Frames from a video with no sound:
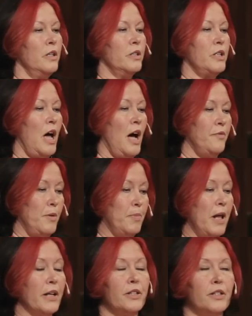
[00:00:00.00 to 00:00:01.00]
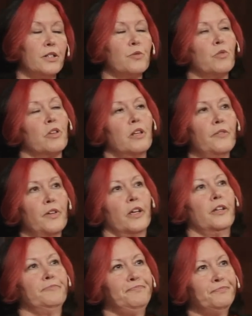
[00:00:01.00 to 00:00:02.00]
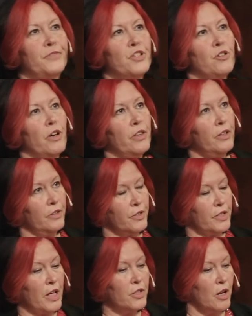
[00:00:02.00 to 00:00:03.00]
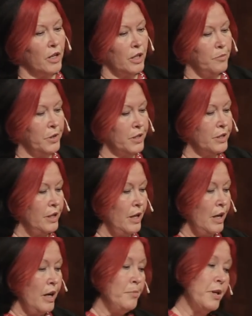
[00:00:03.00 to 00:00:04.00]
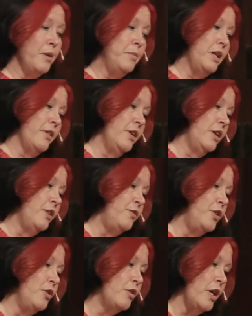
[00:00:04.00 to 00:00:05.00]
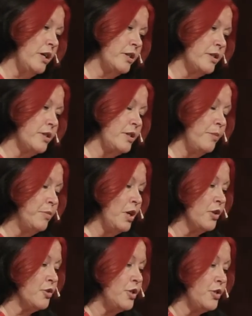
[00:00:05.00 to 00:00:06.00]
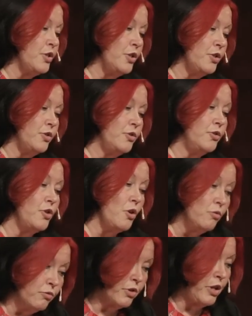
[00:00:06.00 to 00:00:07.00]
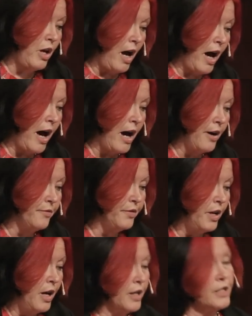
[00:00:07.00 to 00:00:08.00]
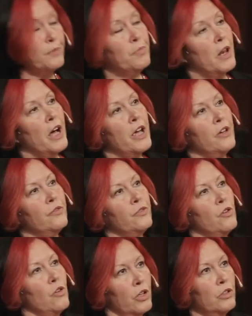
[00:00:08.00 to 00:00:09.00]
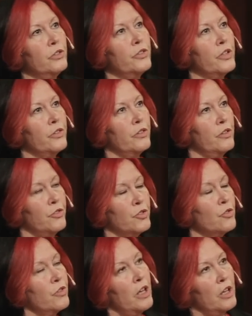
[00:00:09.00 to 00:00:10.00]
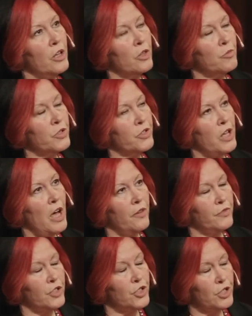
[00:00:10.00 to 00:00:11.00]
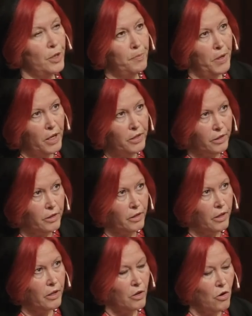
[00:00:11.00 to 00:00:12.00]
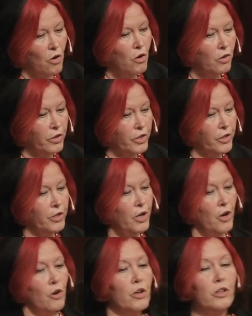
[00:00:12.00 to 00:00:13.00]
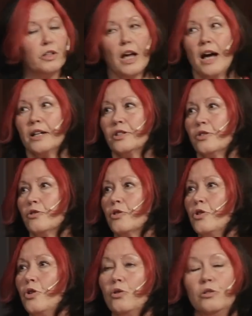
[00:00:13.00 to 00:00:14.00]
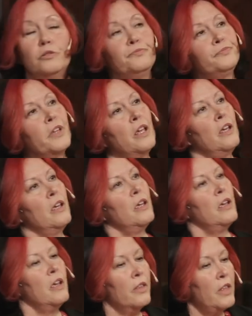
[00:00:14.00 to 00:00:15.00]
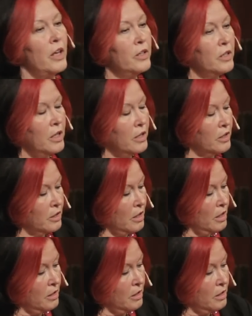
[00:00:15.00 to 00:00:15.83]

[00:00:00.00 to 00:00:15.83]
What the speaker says: to have a planet that's worth living in. So I think there's that argument. But I mean, I think if you look at some countries that don't have a supply of oil, that so they, in other words, they have to ship in all their oil, gas, or coal, then